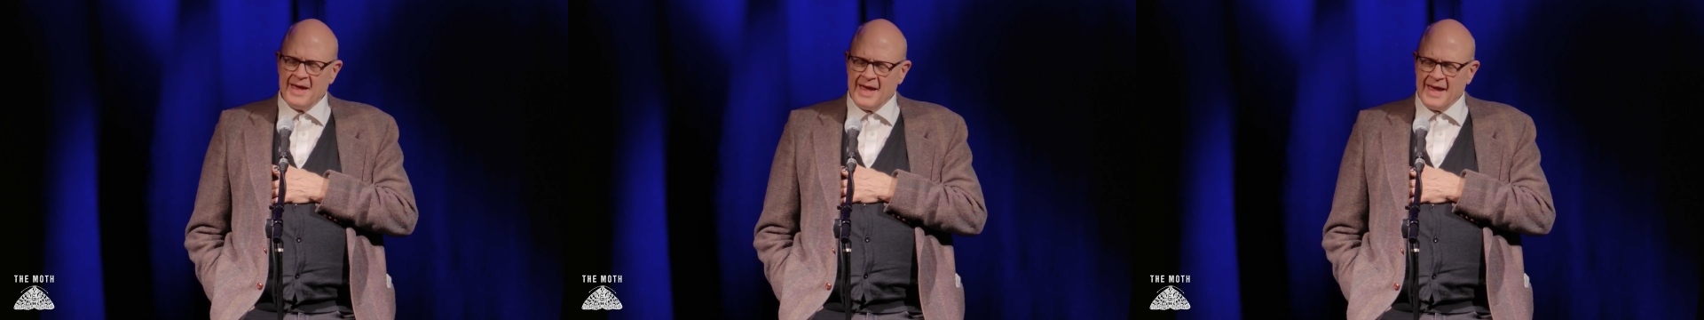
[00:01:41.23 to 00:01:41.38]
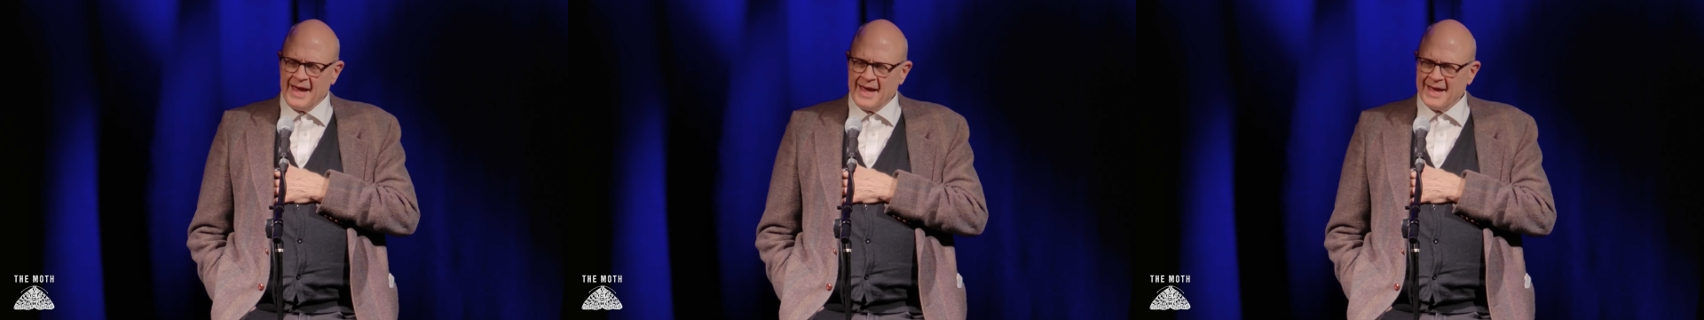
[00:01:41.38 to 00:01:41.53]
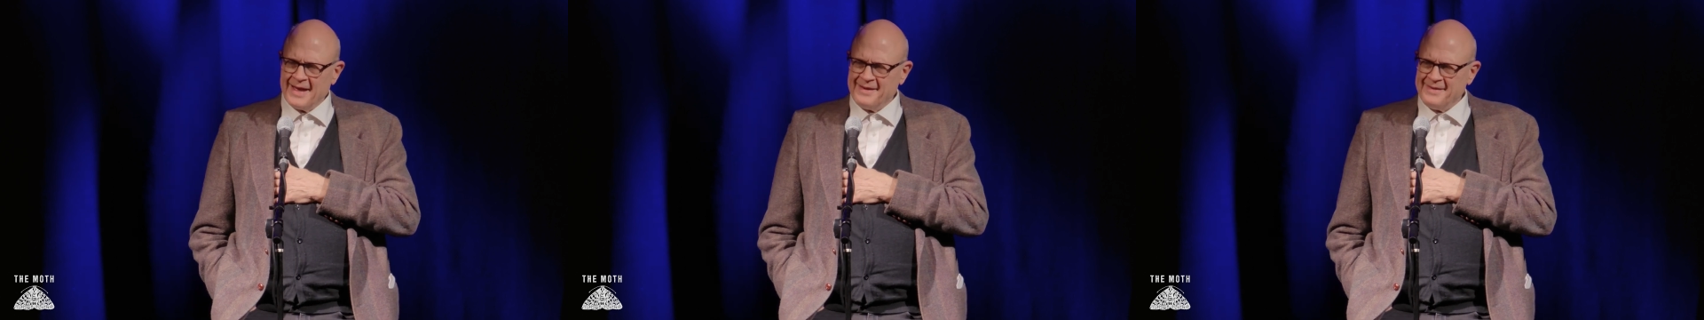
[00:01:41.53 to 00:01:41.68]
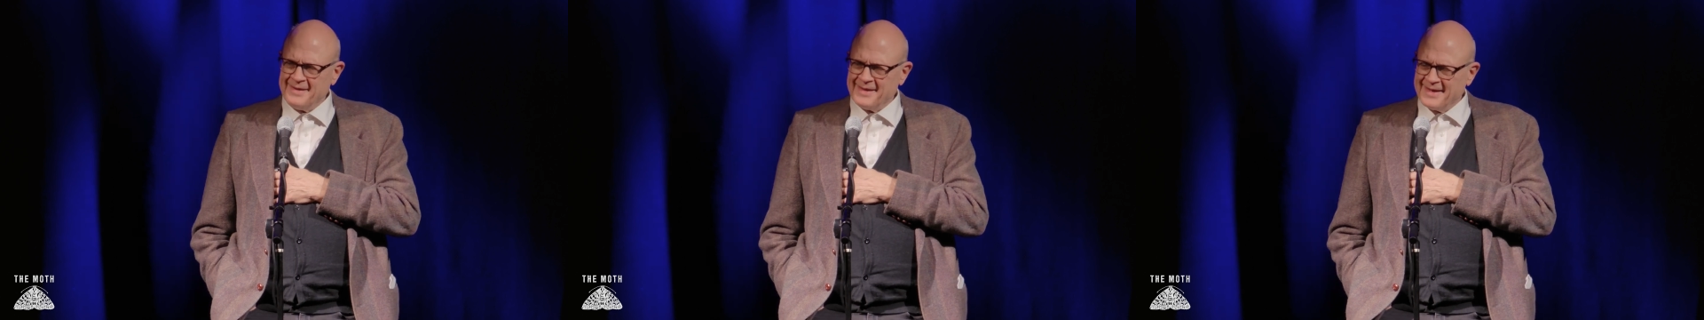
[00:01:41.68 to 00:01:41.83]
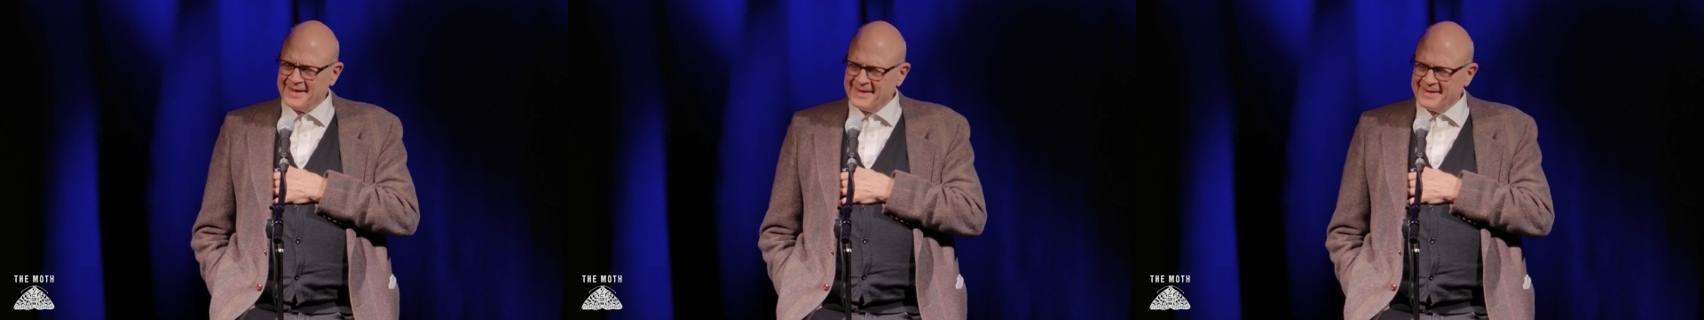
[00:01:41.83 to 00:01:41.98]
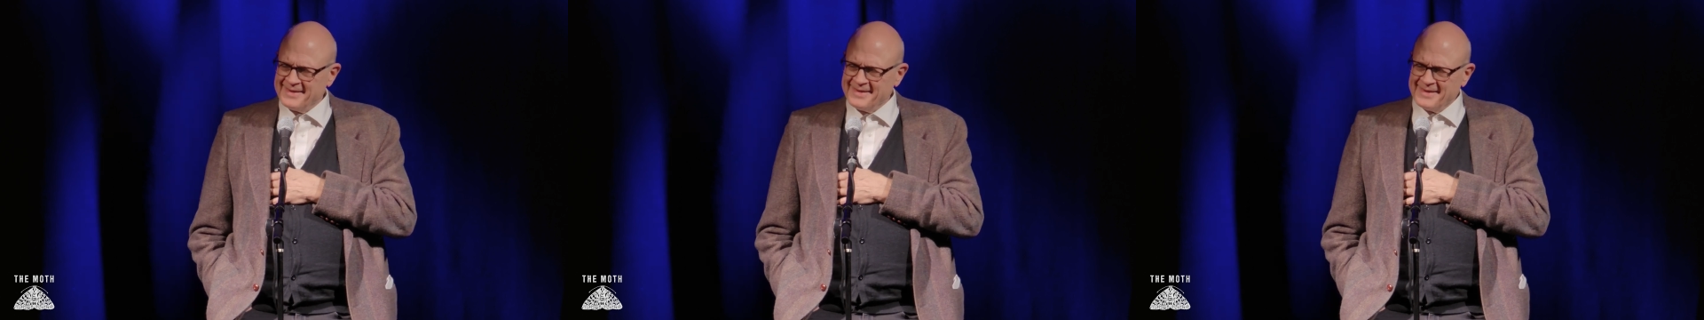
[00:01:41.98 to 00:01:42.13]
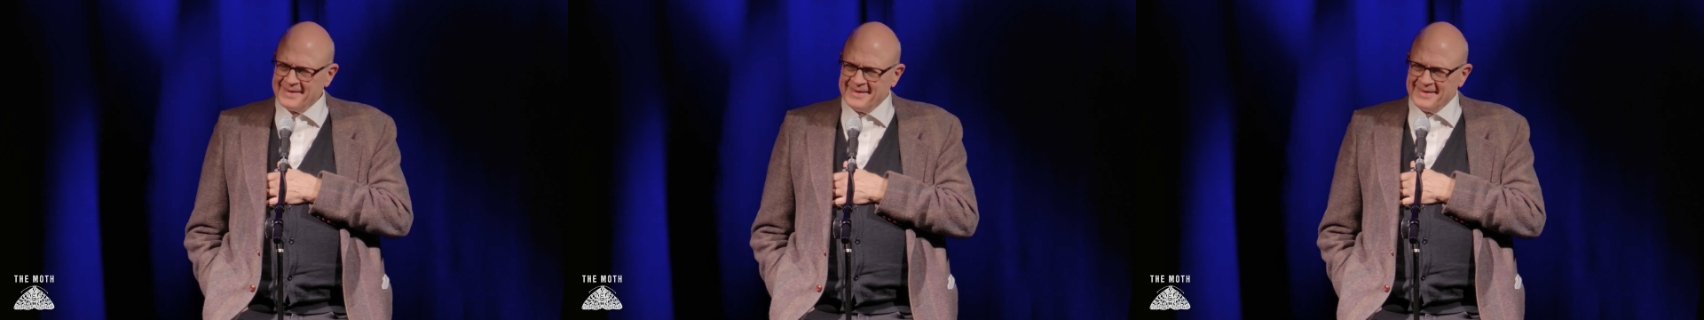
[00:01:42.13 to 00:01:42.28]

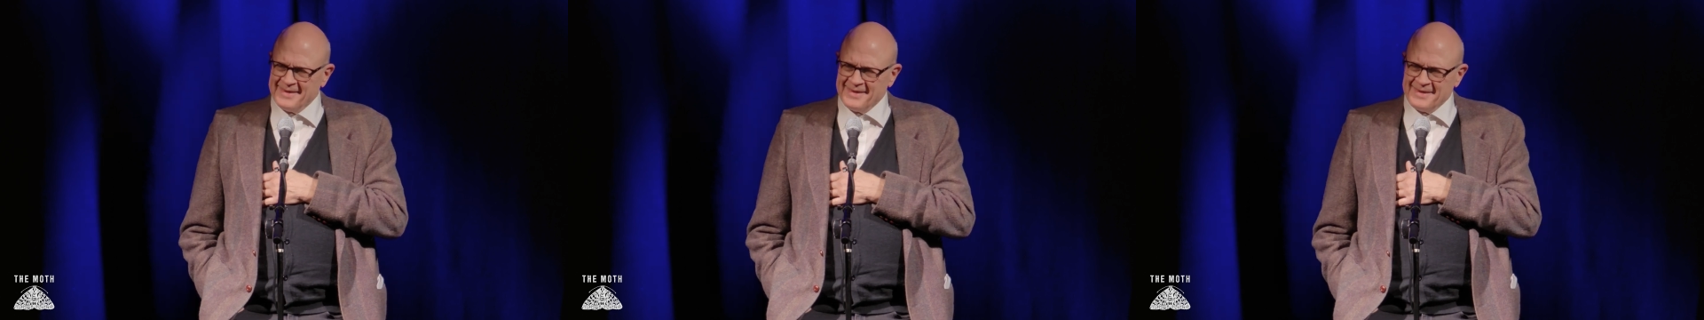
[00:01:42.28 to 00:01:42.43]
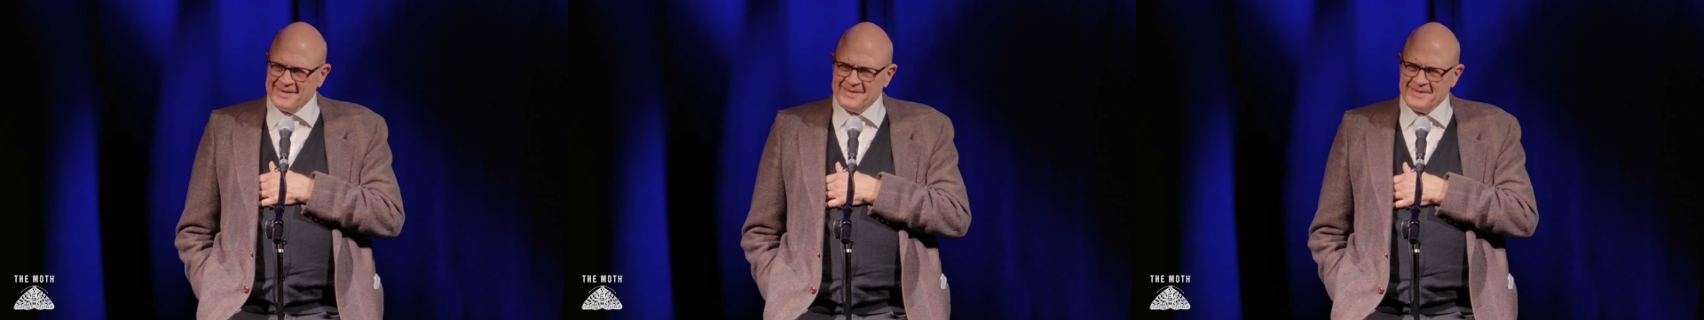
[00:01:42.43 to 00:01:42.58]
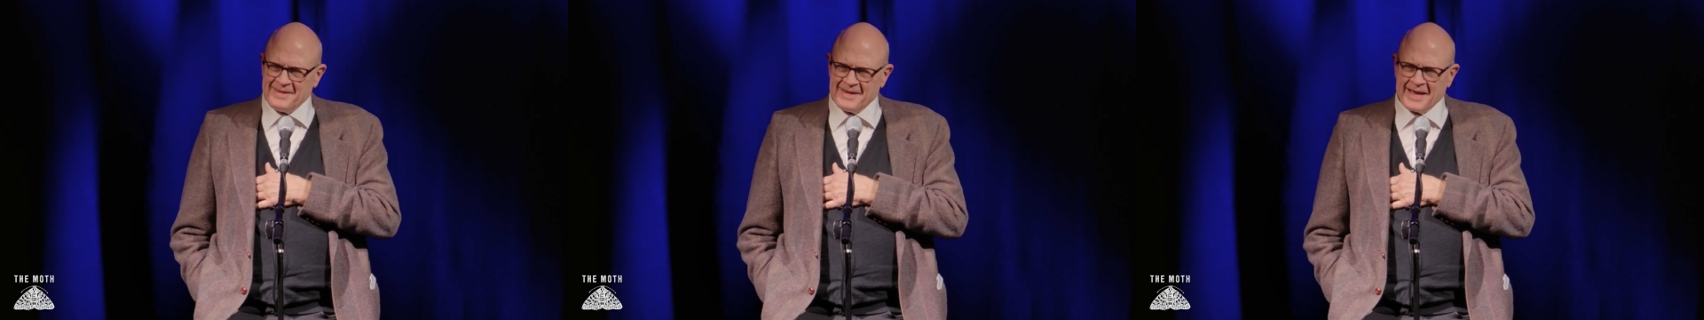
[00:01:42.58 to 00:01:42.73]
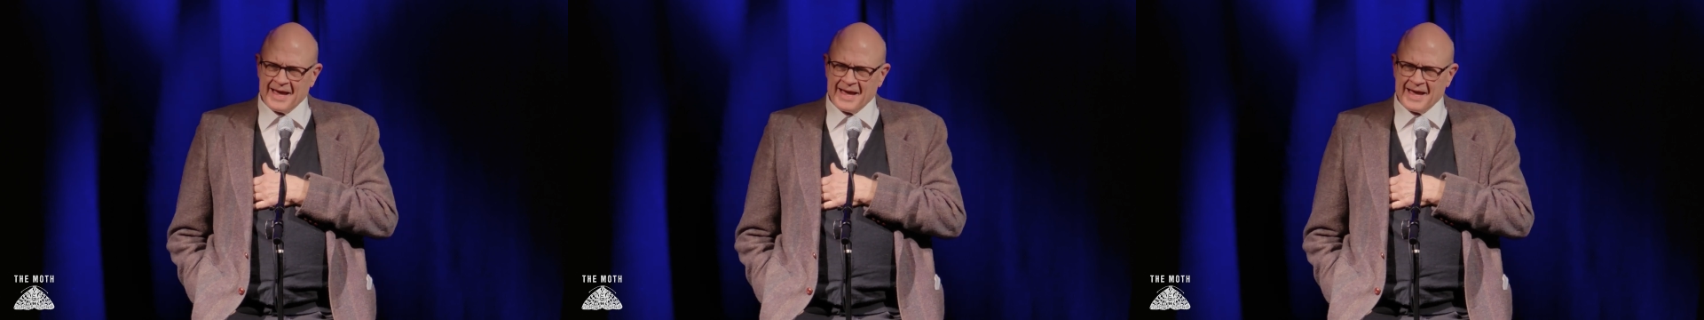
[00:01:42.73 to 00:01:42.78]
And she